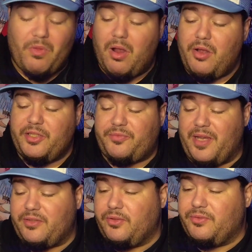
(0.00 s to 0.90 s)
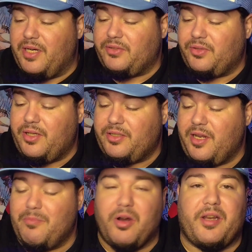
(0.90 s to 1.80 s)
All these fast food restaurants,
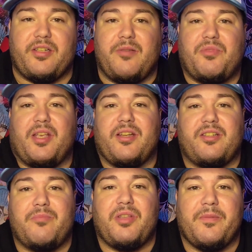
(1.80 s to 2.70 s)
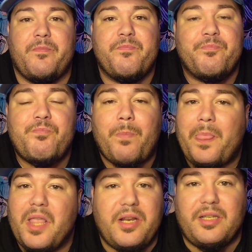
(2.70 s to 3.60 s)
they market something as something,
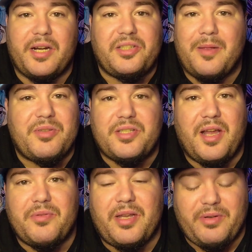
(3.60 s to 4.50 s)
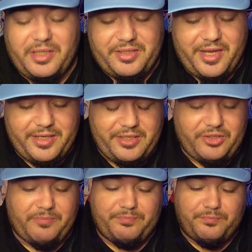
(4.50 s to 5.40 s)
and a lot of times it's not what they really say it
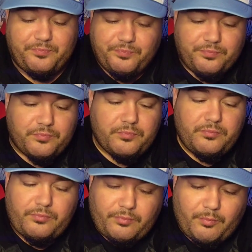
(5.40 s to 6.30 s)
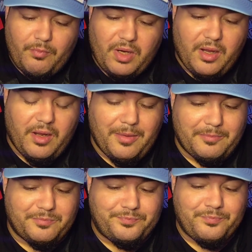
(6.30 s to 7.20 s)
is.
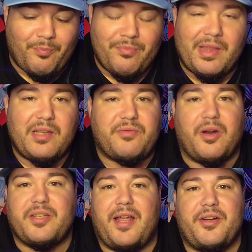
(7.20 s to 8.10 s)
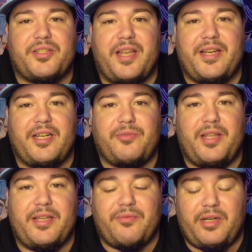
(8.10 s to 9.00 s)
As far as I understand, that's what
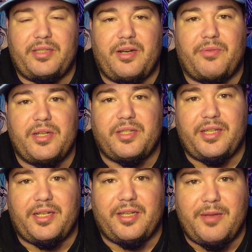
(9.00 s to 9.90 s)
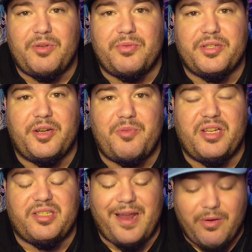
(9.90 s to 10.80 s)
they really originally claimed. It was going to be
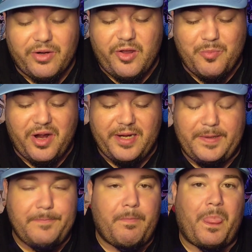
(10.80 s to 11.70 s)
a sourdough bread.